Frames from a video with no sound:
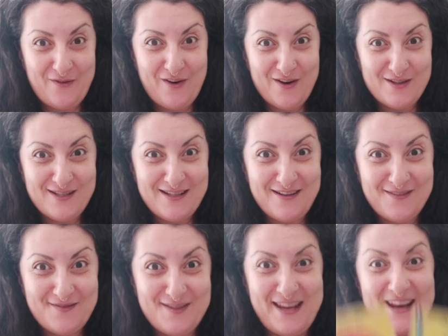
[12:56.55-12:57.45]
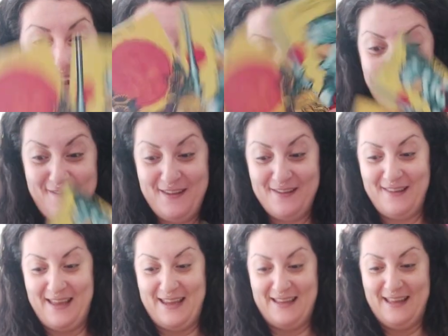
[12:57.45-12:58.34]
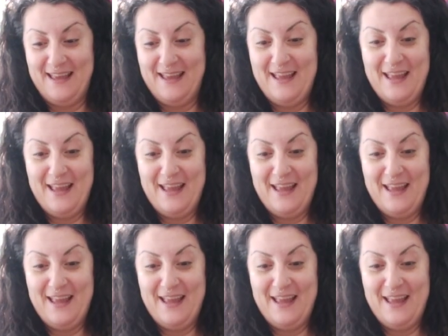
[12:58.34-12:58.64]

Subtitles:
for ourselves. And I feel like